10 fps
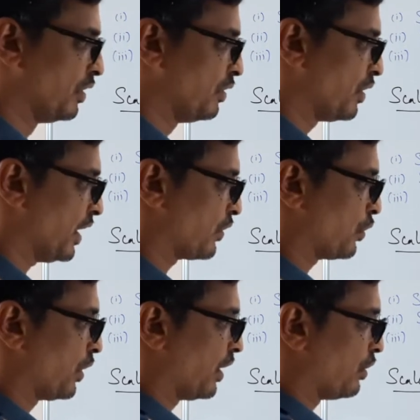Okay, so
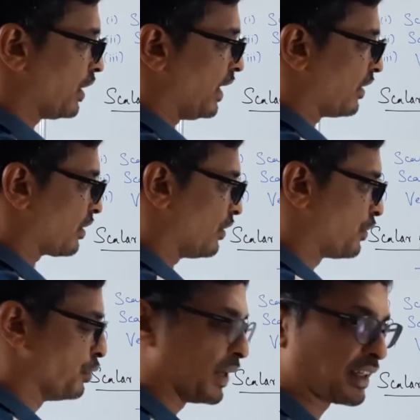you know the addition of
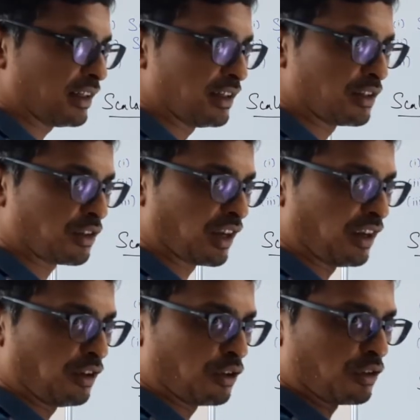two vectors.
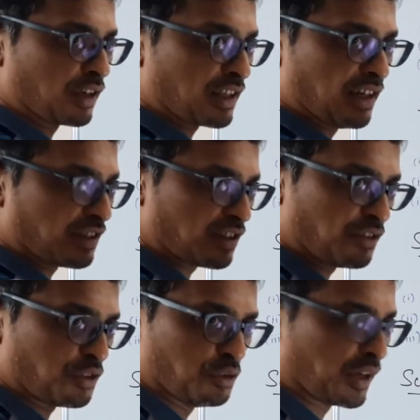You know what the addition
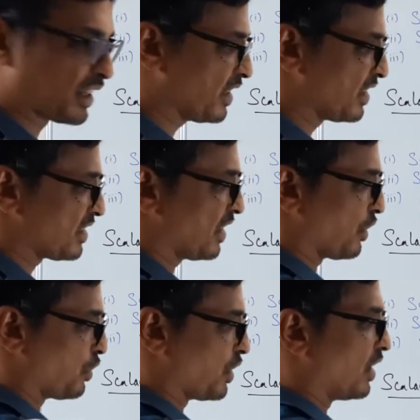of two vectors. Take
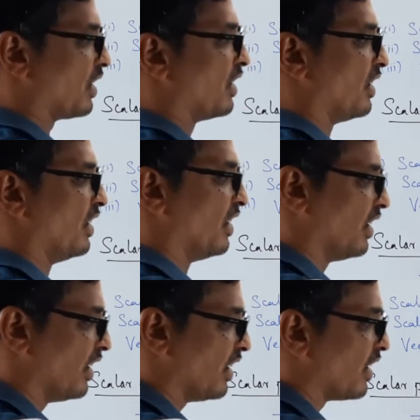out the
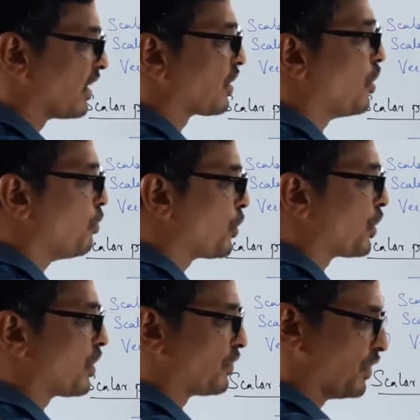
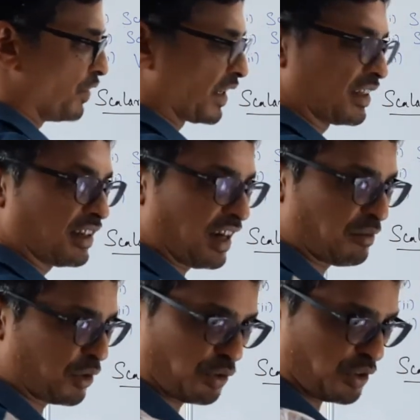component of the vector. I am
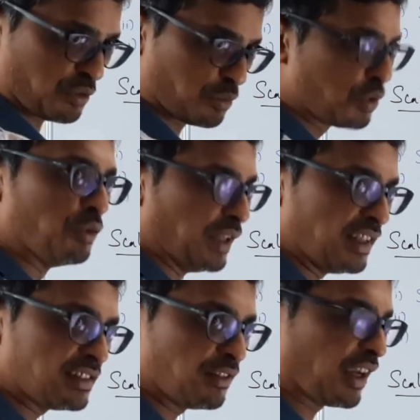not going to prove
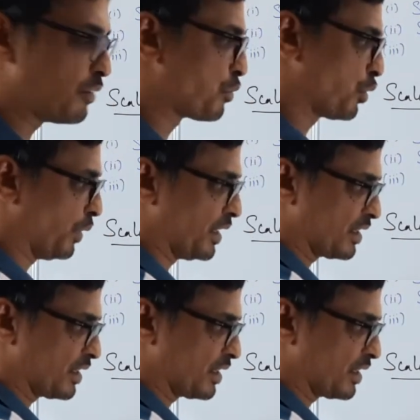this. We can prove it.